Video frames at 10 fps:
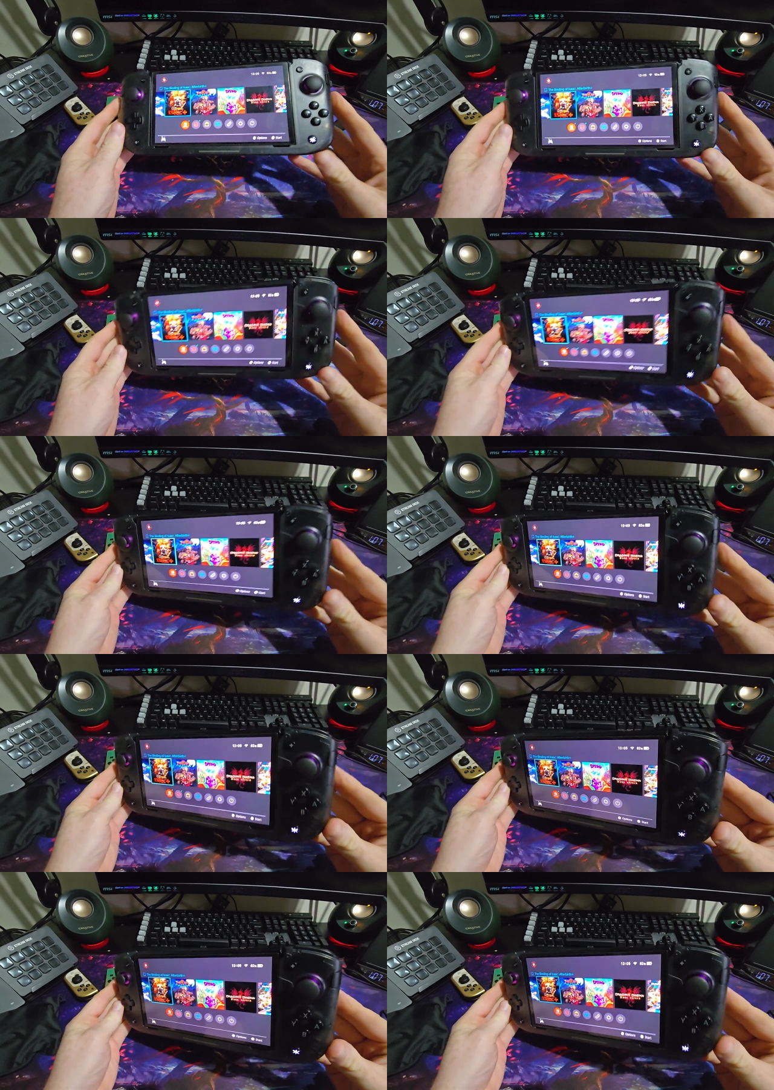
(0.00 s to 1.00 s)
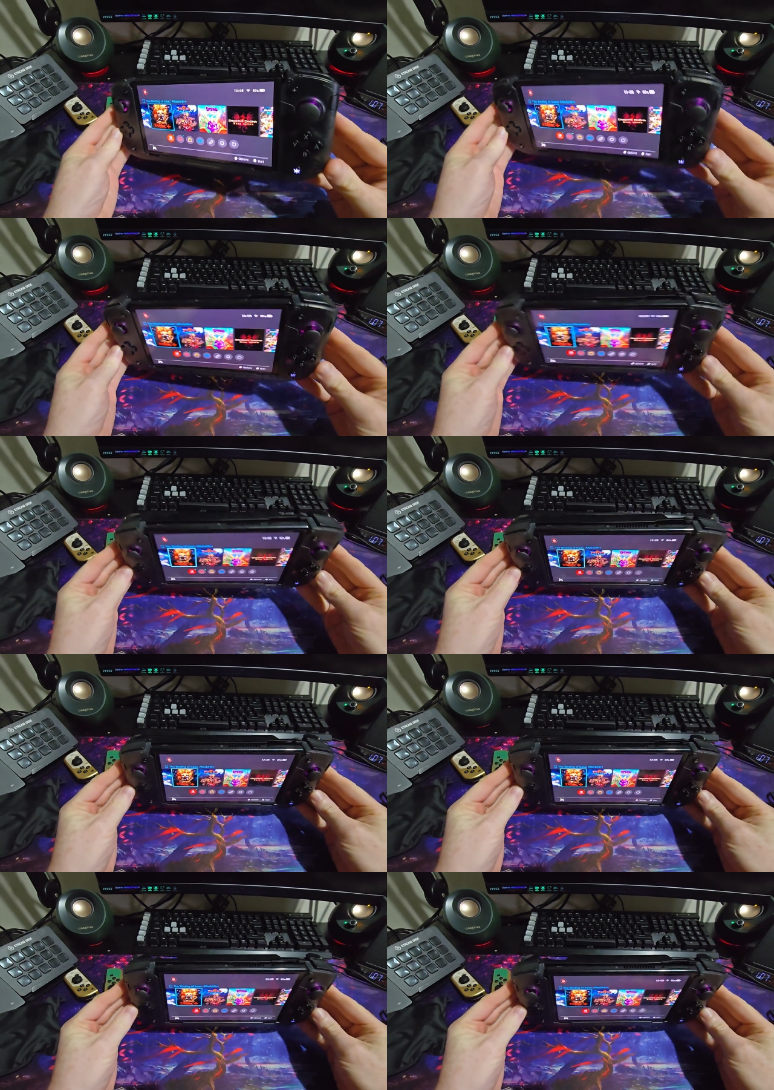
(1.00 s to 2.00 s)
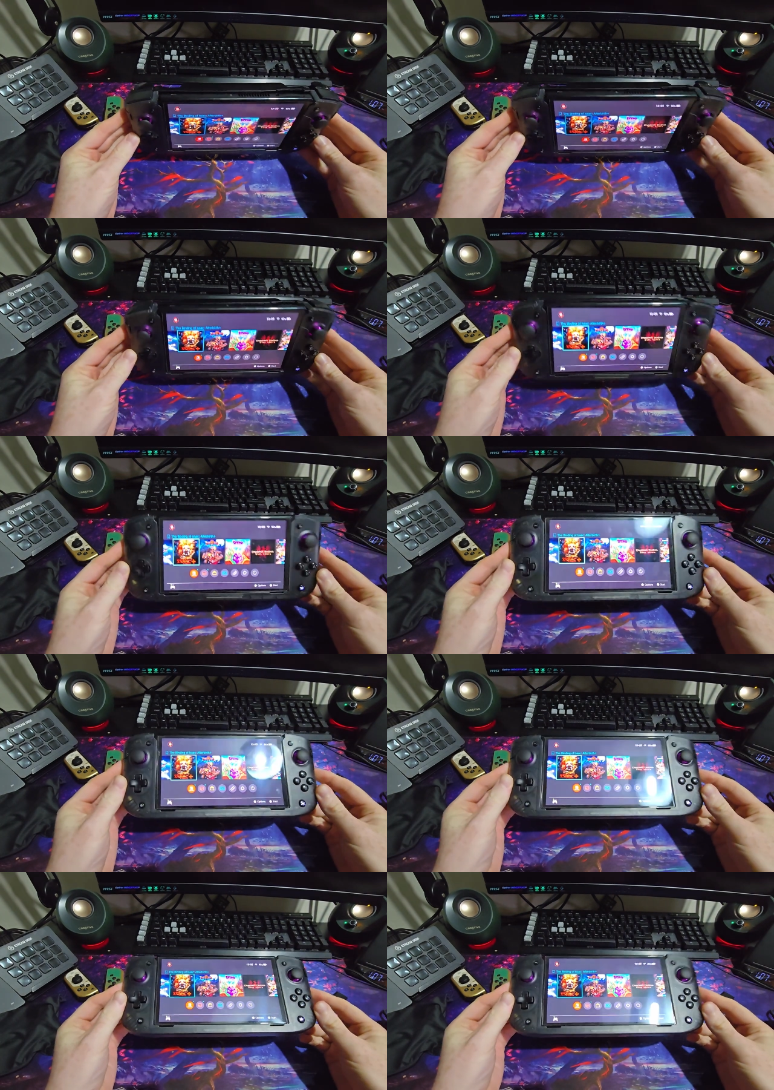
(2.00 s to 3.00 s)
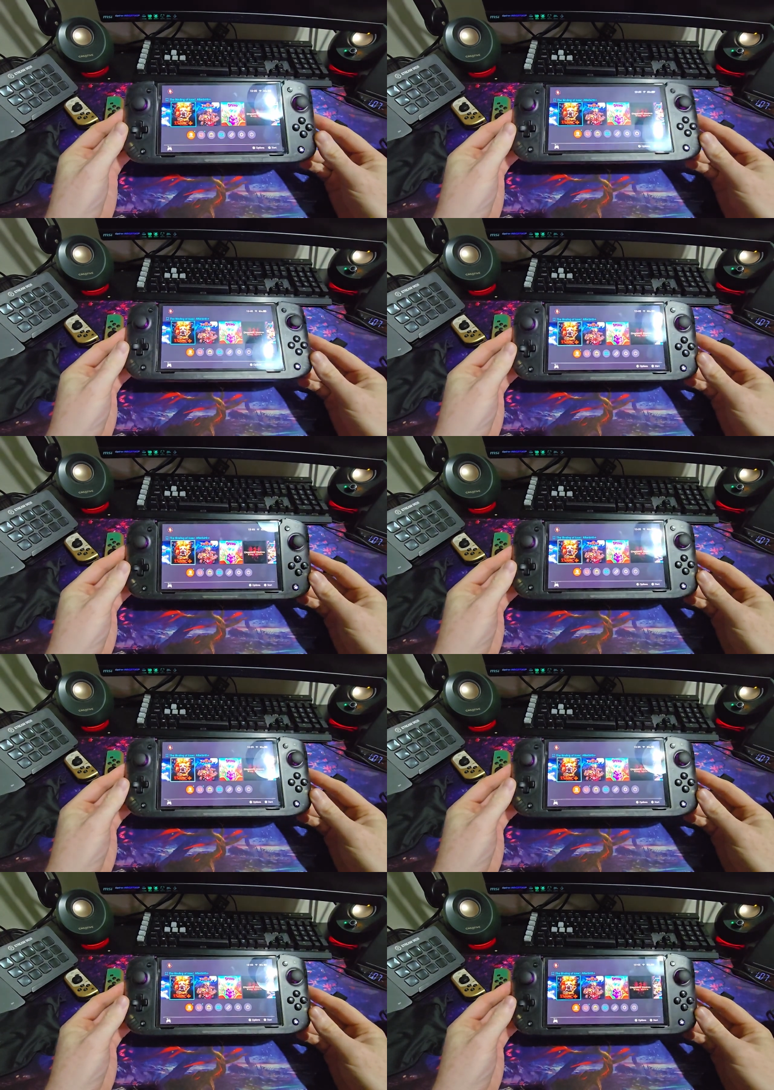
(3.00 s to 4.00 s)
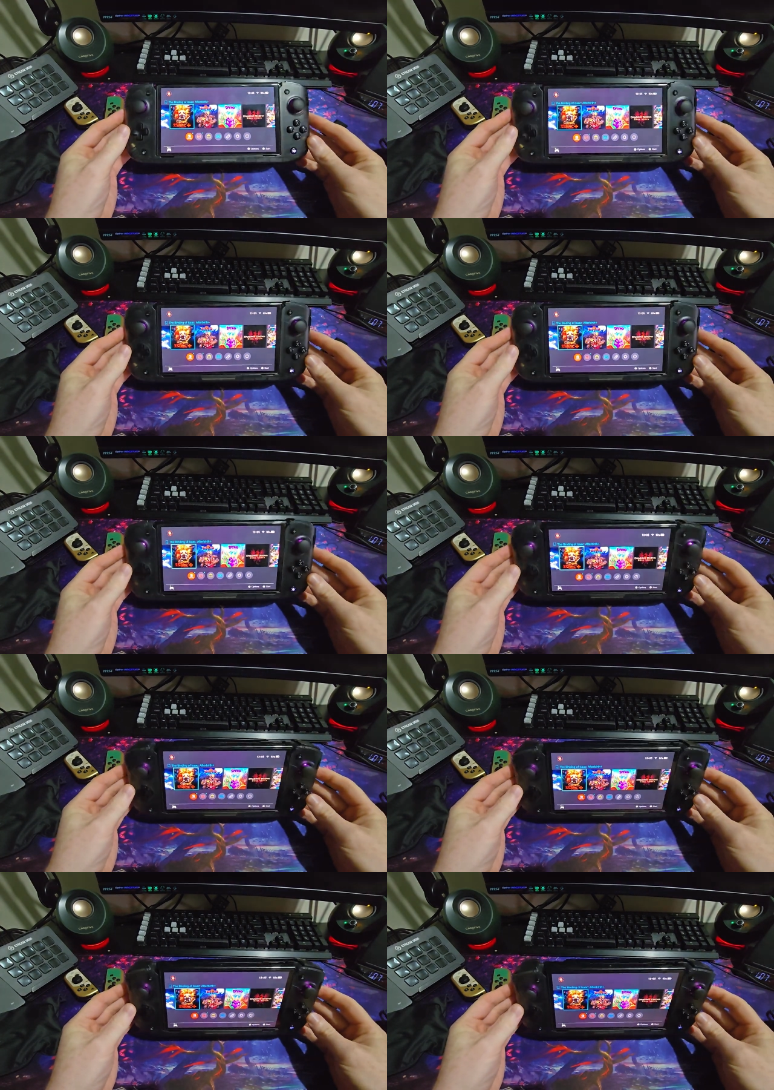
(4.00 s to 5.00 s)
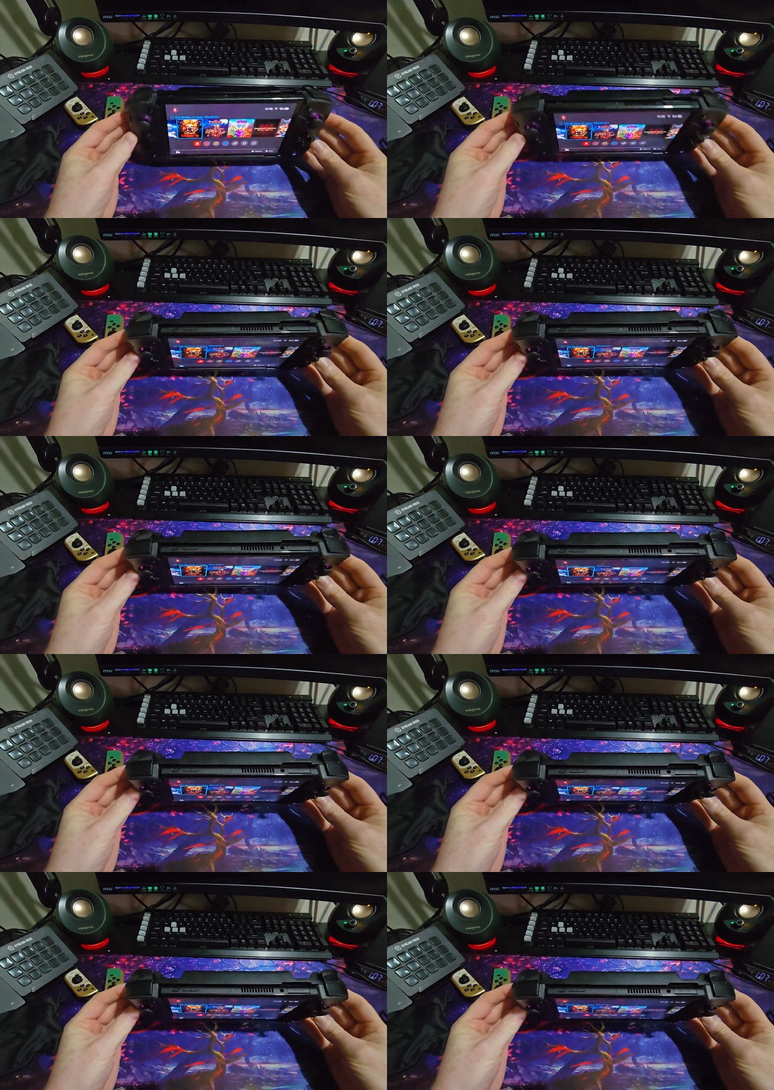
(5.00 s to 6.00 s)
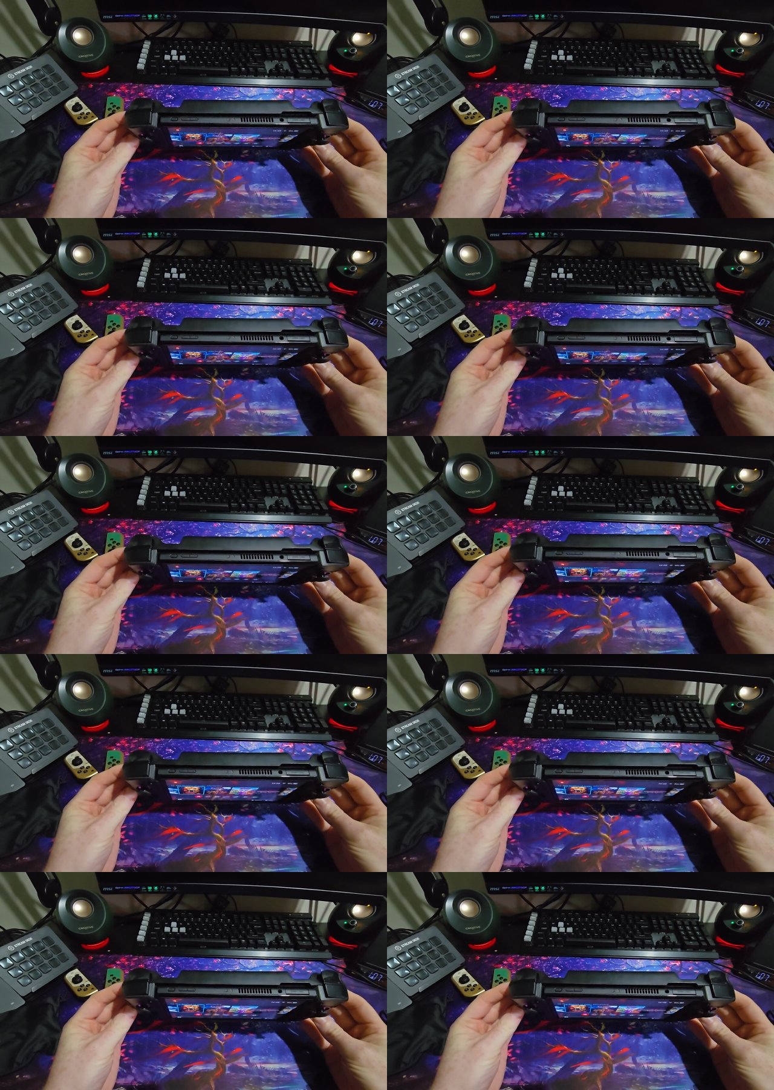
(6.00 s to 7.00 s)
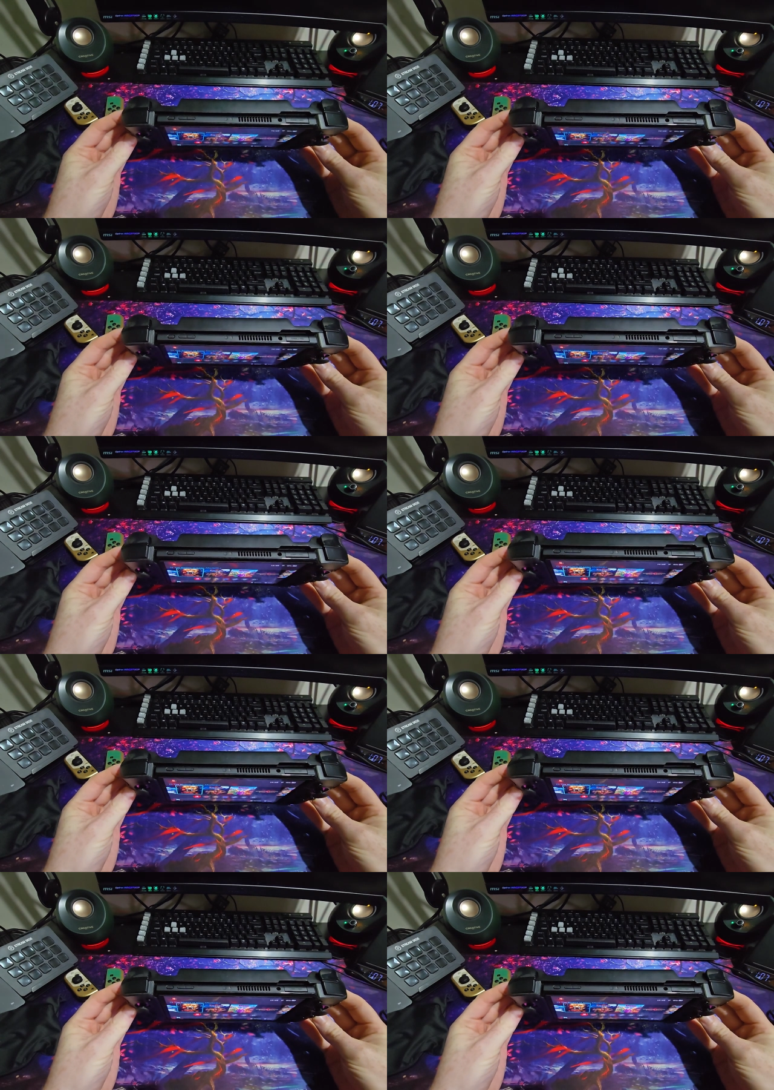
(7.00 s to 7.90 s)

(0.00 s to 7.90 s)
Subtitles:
No face is visible, so there are no lips to read.